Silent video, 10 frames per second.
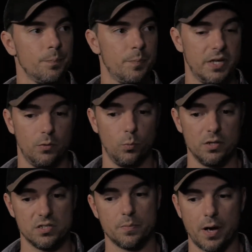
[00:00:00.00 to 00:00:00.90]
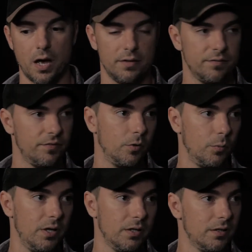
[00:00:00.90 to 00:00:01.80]
being in one spot for a
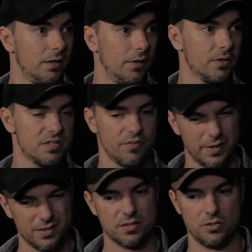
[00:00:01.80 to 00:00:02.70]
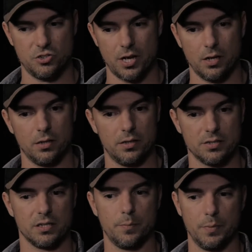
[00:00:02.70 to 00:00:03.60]
week, because everybody gets to gel, and it's
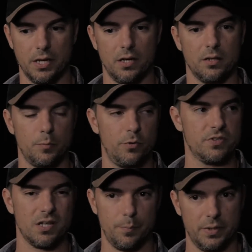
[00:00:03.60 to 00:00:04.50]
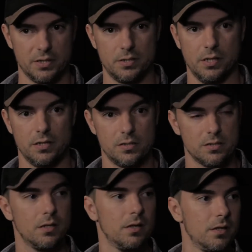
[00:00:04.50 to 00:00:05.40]
like the beginning of the movie. There's a lot of big scenes.
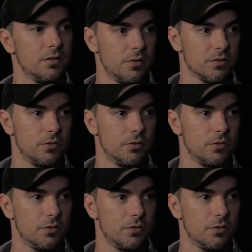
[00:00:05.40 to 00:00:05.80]
It was